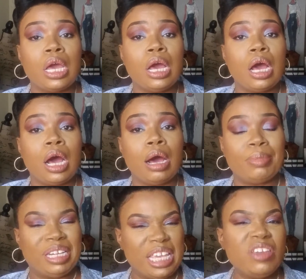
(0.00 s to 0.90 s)

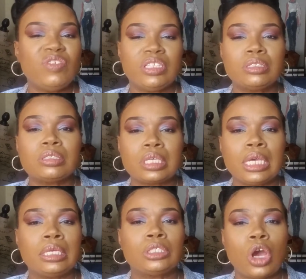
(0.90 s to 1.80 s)
and even
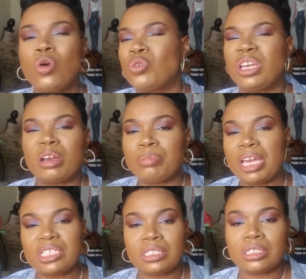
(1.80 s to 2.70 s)
skin tone and
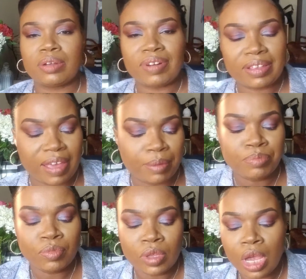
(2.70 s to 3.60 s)
complexion and stuff like that.
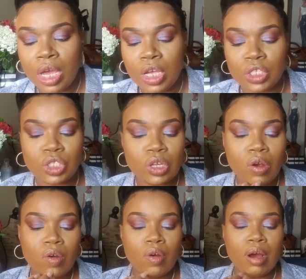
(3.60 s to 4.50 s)

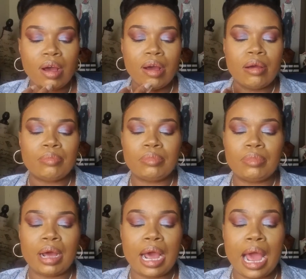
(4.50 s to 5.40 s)
So I'm
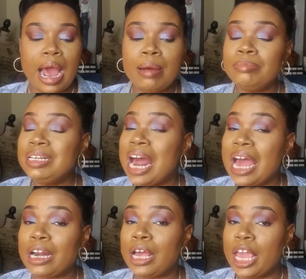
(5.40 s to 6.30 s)

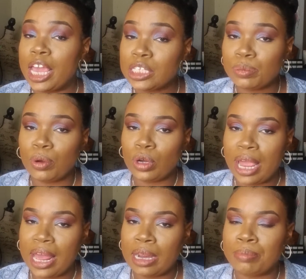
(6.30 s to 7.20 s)
not an expert
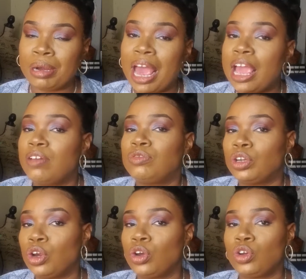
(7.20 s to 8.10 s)
at it, but I have
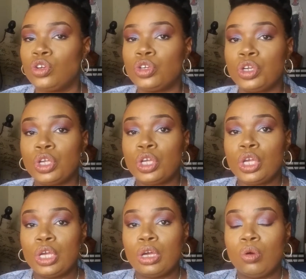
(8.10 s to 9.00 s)
learned
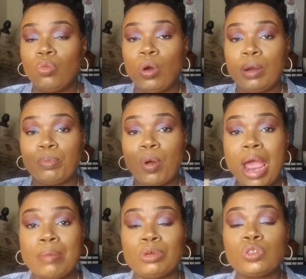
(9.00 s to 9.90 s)
what
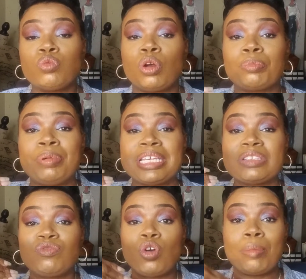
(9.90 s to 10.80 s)
primers work
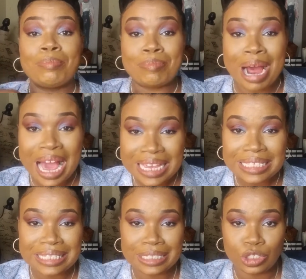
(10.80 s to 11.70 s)
best for my
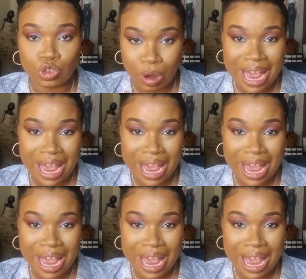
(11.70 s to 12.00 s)
dry